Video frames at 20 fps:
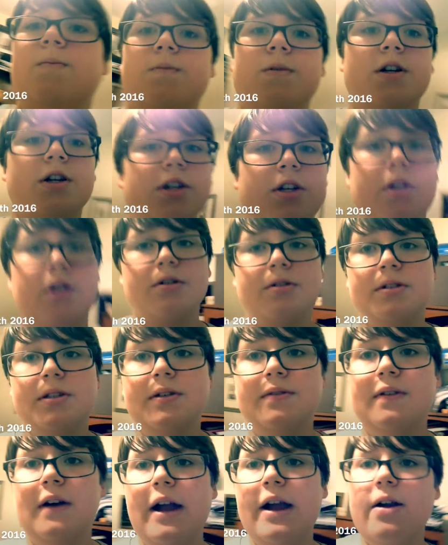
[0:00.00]
we're gonna go see
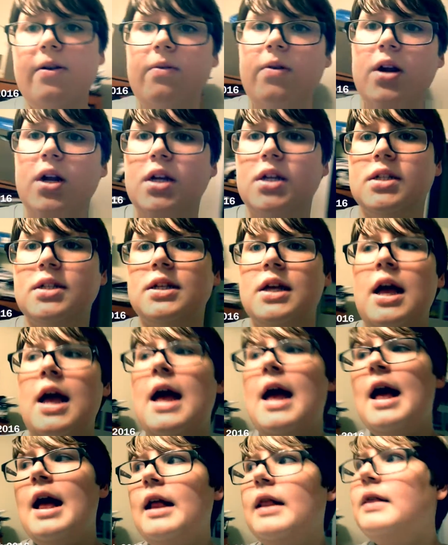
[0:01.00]
fireworks
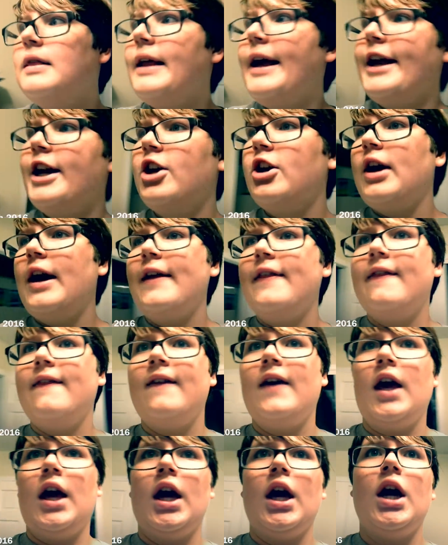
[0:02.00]
later, I
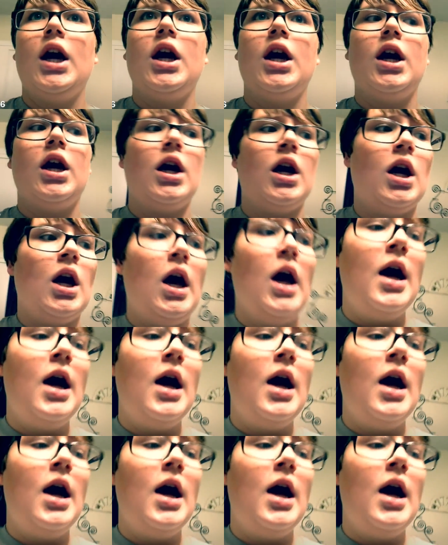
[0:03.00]
think.